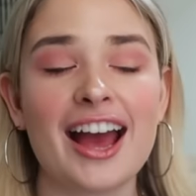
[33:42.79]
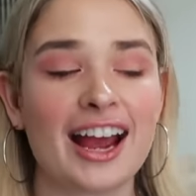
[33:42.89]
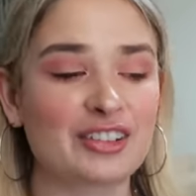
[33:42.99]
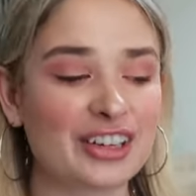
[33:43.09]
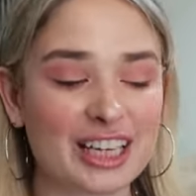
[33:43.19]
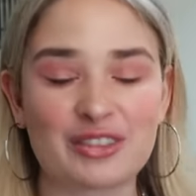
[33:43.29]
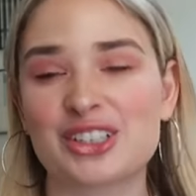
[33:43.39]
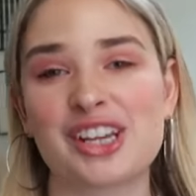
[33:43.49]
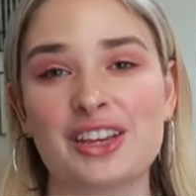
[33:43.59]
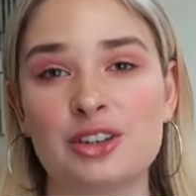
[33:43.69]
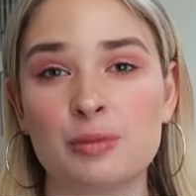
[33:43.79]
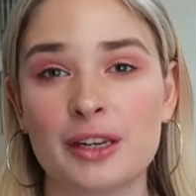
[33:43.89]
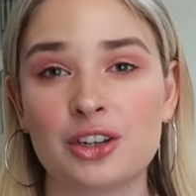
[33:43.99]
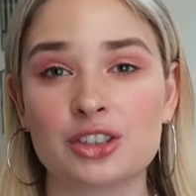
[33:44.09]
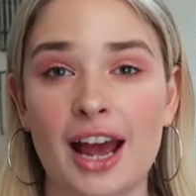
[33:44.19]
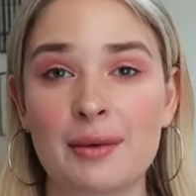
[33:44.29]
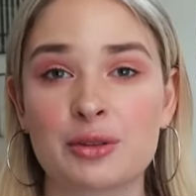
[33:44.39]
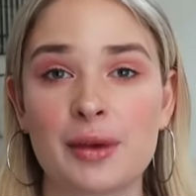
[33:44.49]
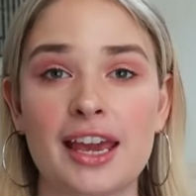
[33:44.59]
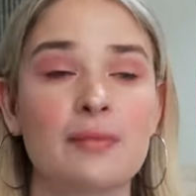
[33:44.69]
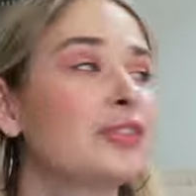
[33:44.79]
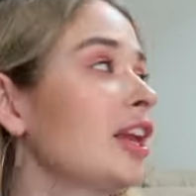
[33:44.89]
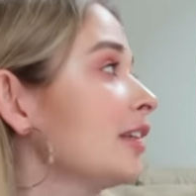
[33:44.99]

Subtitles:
I really appreciate you spending your time with me.